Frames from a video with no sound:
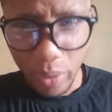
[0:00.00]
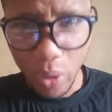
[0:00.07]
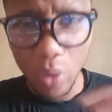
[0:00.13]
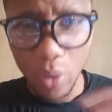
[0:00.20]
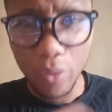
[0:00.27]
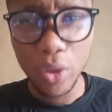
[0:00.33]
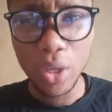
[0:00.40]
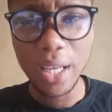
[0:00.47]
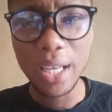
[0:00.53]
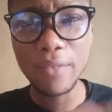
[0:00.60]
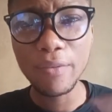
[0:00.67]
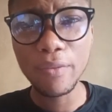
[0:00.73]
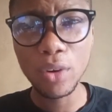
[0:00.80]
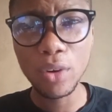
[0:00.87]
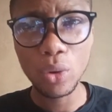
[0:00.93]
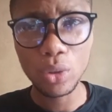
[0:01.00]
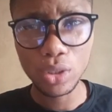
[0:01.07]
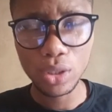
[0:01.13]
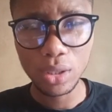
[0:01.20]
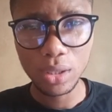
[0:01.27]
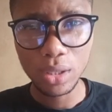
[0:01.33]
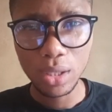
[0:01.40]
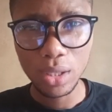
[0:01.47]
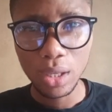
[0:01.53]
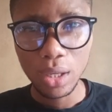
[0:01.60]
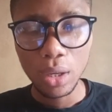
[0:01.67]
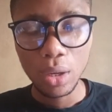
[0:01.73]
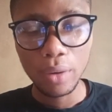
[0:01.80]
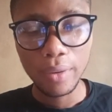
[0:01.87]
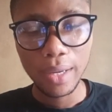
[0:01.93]
laying flocks.
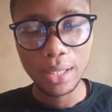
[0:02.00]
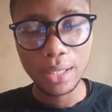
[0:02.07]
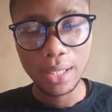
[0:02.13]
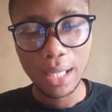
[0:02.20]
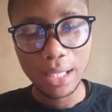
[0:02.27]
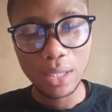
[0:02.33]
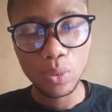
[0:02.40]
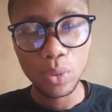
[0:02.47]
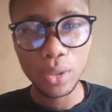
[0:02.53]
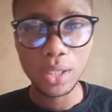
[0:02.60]
Alright, that is what